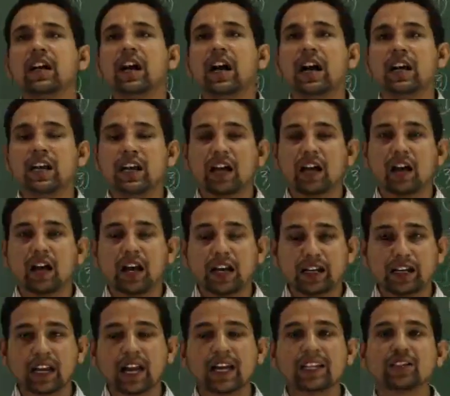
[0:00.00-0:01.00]
the
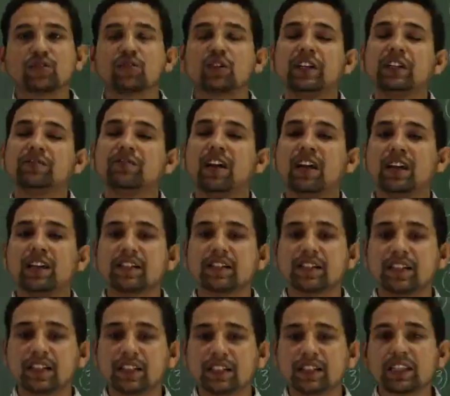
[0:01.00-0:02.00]
and isolate
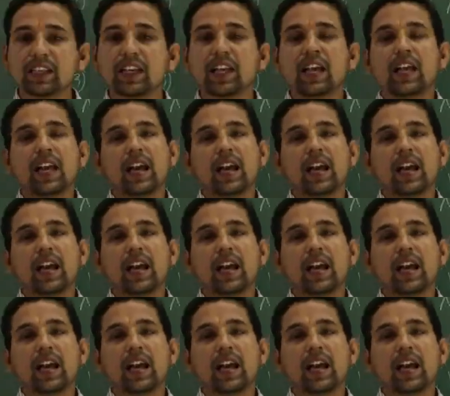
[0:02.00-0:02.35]
viruses,